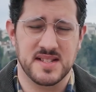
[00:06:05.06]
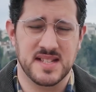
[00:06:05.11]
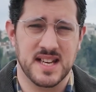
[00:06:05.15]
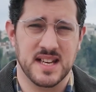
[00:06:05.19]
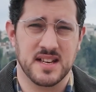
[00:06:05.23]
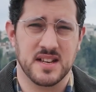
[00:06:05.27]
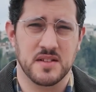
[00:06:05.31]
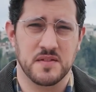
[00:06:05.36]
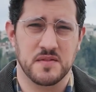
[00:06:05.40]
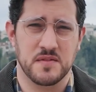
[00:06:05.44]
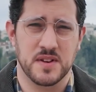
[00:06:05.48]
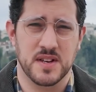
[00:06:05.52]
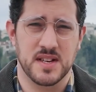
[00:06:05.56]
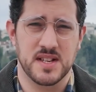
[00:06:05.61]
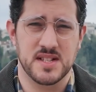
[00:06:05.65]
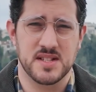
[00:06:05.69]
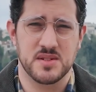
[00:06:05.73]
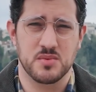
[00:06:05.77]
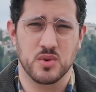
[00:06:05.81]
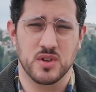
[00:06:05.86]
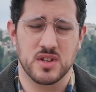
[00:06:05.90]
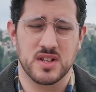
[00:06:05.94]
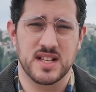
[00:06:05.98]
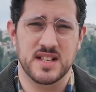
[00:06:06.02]
the second
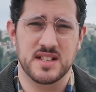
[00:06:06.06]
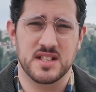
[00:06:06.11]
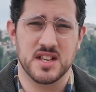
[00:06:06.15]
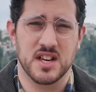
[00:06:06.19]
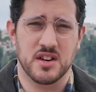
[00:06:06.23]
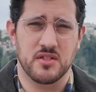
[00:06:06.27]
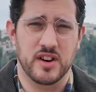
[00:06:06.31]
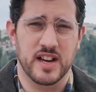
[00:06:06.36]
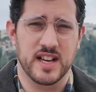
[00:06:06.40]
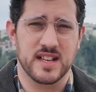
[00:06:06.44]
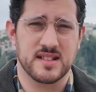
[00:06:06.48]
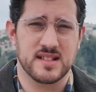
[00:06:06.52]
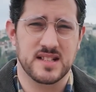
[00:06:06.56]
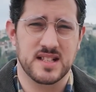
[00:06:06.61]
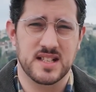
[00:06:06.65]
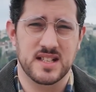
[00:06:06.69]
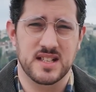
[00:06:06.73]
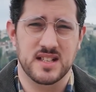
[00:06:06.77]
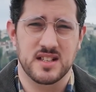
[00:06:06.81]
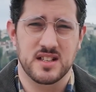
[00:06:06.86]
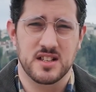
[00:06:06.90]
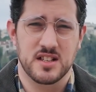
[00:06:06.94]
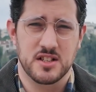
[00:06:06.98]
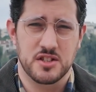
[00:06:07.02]
phase would lead
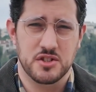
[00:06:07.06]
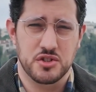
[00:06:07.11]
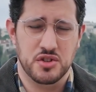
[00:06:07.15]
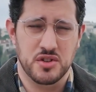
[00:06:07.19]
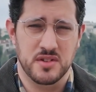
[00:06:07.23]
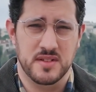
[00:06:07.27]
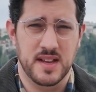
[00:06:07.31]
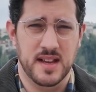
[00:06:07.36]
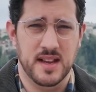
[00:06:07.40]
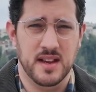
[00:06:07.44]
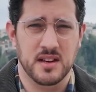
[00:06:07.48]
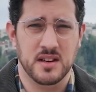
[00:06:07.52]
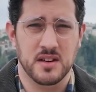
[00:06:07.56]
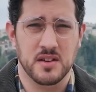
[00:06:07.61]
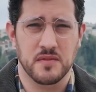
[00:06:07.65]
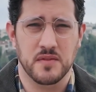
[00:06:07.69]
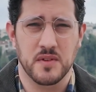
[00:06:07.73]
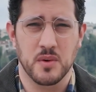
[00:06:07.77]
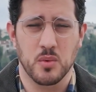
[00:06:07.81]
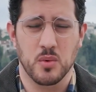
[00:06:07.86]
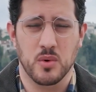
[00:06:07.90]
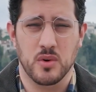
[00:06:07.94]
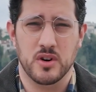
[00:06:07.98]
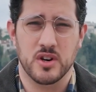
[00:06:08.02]
directly to the end
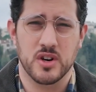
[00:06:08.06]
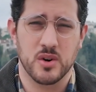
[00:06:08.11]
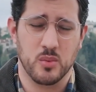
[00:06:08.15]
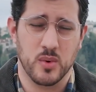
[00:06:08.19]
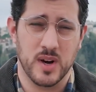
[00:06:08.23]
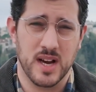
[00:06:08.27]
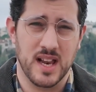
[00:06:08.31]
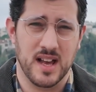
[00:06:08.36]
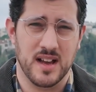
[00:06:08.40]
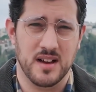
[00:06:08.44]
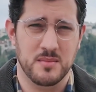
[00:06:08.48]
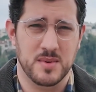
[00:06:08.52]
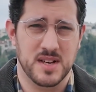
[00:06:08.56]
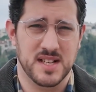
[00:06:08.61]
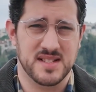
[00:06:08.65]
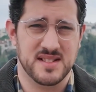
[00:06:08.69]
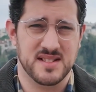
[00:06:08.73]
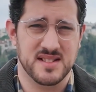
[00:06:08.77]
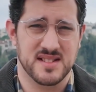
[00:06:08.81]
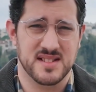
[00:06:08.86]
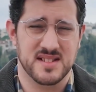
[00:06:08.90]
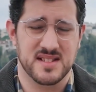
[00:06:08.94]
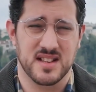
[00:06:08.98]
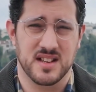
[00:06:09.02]
of the war while
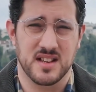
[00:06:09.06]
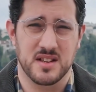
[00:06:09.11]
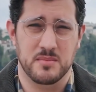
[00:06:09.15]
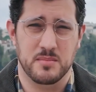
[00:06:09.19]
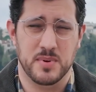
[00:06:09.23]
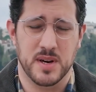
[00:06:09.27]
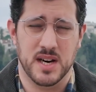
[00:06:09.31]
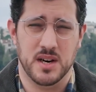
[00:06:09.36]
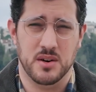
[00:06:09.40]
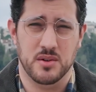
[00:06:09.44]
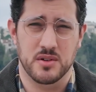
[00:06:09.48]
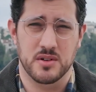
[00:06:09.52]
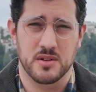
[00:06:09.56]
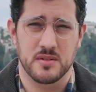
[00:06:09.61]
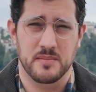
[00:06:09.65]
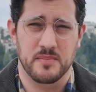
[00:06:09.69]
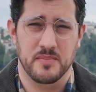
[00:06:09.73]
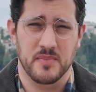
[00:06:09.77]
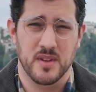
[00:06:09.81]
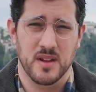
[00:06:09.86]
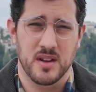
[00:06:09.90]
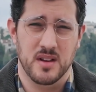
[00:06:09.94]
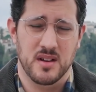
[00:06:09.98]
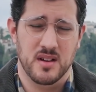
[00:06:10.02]
Hamas is still in power.
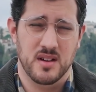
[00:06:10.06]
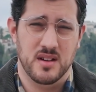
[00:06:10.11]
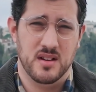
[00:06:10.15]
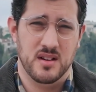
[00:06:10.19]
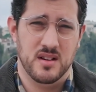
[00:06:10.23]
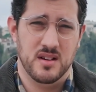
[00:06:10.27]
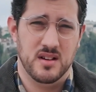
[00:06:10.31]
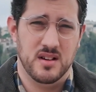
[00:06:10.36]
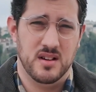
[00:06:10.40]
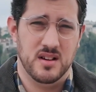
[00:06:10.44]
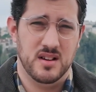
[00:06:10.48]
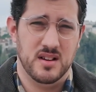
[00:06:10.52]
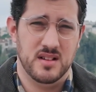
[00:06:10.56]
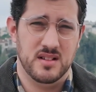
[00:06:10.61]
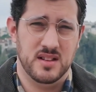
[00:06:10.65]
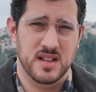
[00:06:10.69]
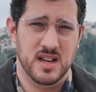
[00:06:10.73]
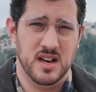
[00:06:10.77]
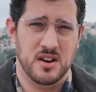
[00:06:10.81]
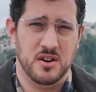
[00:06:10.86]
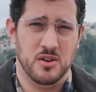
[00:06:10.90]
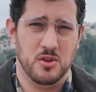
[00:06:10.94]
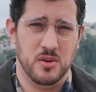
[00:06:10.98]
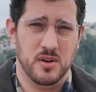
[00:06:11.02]

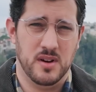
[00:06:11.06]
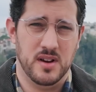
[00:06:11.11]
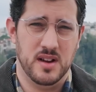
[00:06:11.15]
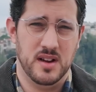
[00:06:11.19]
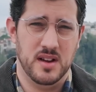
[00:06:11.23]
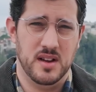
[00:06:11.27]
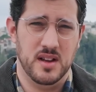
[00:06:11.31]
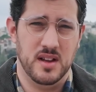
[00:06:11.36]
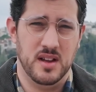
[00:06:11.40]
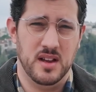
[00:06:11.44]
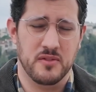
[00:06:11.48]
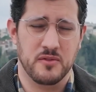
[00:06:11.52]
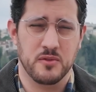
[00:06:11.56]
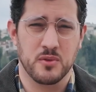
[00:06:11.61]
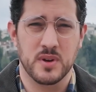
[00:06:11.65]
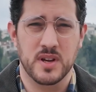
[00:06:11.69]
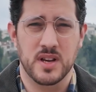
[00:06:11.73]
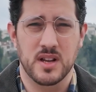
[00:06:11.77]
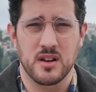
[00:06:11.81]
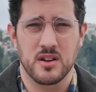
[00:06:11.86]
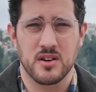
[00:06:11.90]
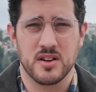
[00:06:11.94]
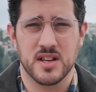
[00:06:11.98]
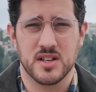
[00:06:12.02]
Now, if
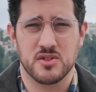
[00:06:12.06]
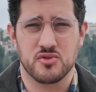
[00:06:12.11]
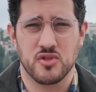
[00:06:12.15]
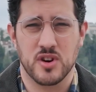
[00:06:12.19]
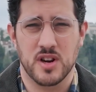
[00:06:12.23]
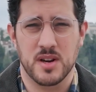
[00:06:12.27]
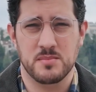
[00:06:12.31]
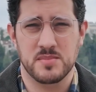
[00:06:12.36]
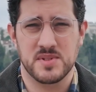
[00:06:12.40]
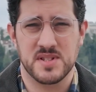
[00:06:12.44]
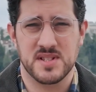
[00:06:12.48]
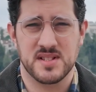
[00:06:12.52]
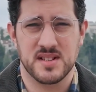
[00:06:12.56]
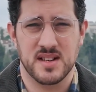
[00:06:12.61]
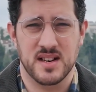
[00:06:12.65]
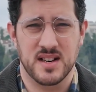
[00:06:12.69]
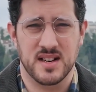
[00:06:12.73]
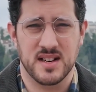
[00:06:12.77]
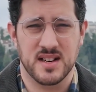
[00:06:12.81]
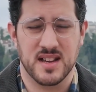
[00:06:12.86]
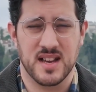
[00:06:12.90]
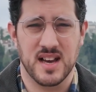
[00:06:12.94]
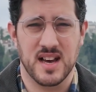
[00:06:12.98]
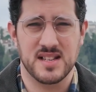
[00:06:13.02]
we look at Trump's
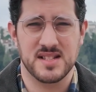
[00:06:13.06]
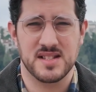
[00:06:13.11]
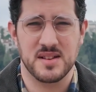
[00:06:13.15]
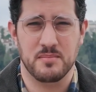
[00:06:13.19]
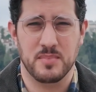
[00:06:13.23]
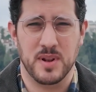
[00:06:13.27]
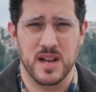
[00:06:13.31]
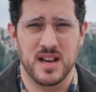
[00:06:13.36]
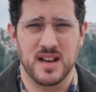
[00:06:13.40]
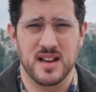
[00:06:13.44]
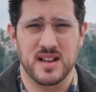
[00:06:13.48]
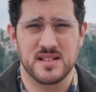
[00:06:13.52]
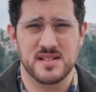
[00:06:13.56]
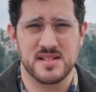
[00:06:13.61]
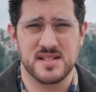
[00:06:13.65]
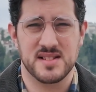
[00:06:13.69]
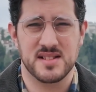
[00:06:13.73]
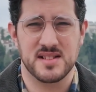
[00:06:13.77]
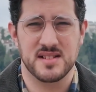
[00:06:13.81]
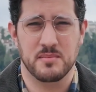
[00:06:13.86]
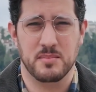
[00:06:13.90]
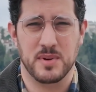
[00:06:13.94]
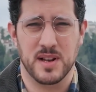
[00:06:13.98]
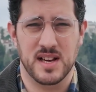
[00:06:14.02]
Gaza
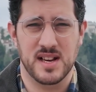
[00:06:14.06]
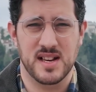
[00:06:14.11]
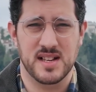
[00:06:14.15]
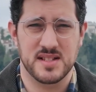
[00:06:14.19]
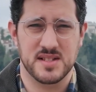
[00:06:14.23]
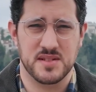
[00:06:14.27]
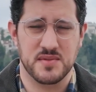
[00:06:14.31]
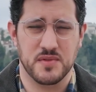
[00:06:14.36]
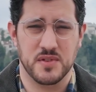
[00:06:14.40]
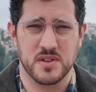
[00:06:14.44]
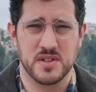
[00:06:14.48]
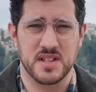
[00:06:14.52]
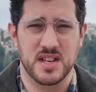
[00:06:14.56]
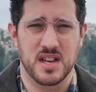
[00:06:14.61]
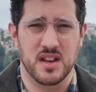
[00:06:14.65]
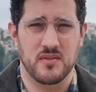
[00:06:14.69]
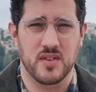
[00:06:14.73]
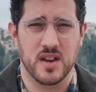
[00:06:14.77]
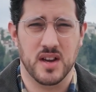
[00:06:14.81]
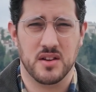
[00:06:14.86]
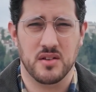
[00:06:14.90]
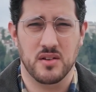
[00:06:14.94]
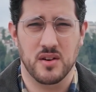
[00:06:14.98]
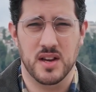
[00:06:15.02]
plans, the plans for the
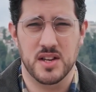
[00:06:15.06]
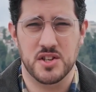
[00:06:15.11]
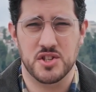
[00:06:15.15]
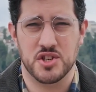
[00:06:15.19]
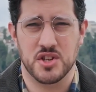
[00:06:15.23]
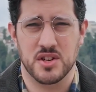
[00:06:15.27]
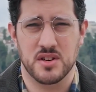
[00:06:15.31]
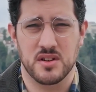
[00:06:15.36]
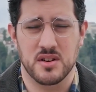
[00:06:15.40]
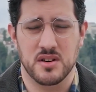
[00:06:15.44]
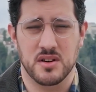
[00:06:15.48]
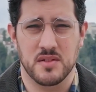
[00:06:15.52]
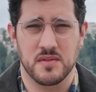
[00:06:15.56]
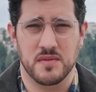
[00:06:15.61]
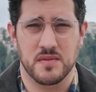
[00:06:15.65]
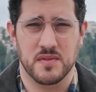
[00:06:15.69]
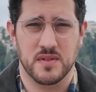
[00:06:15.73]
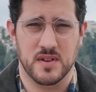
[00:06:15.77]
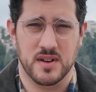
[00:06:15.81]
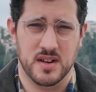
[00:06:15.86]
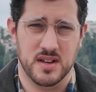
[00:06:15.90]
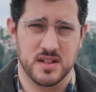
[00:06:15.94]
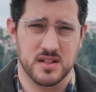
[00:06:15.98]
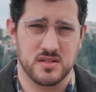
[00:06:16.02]
evacuation of
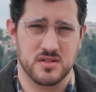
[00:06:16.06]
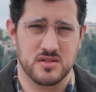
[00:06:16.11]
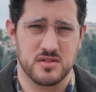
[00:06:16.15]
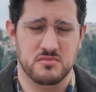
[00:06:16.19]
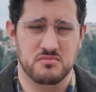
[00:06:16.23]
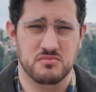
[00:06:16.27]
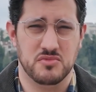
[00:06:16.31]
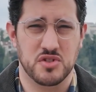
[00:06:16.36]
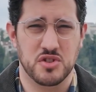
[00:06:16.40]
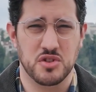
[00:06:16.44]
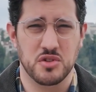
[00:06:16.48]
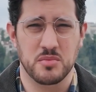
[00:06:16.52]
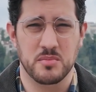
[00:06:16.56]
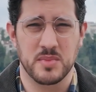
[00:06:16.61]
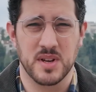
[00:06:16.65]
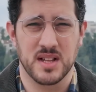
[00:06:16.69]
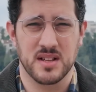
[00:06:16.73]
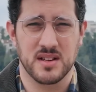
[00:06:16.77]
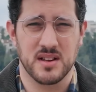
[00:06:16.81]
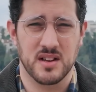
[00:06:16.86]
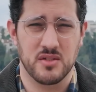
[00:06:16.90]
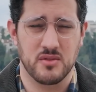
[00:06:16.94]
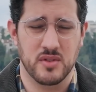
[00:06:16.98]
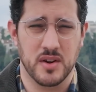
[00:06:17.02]
roughly 2
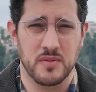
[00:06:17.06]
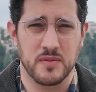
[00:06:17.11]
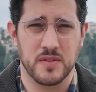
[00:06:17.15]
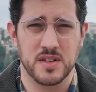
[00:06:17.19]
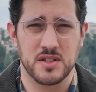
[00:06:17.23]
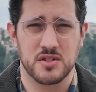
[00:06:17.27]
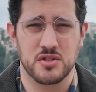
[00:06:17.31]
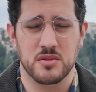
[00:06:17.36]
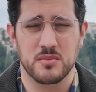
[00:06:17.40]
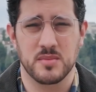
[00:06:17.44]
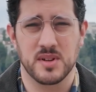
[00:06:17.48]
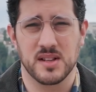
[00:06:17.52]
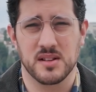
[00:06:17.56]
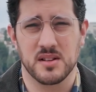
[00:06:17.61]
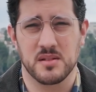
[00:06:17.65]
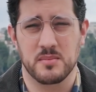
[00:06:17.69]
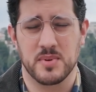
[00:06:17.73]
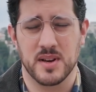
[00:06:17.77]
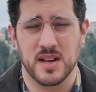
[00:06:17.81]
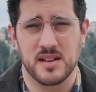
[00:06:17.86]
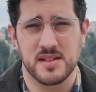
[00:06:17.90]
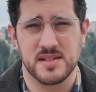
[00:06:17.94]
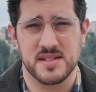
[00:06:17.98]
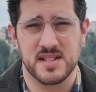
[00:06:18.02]
million
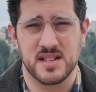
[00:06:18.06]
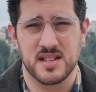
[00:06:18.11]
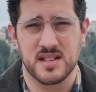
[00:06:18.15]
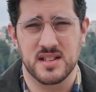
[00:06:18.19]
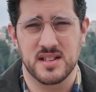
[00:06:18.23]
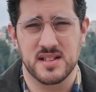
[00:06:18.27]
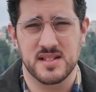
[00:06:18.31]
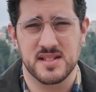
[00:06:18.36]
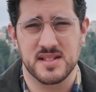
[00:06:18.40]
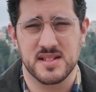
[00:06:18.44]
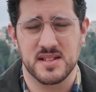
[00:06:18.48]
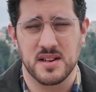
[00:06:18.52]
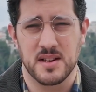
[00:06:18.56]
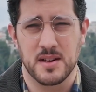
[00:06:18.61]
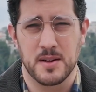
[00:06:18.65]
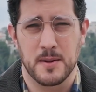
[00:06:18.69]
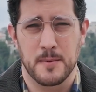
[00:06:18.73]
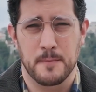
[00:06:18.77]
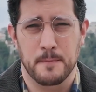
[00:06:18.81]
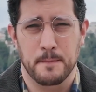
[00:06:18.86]
Palestinians,